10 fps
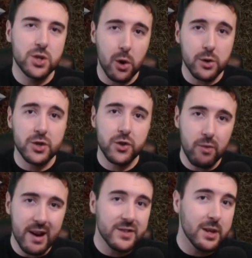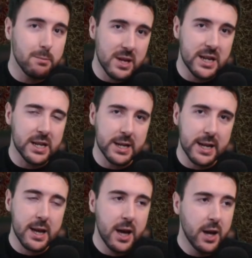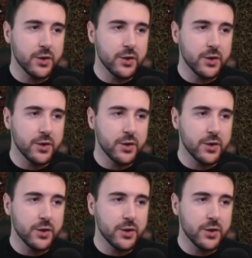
Dodge threats immediately.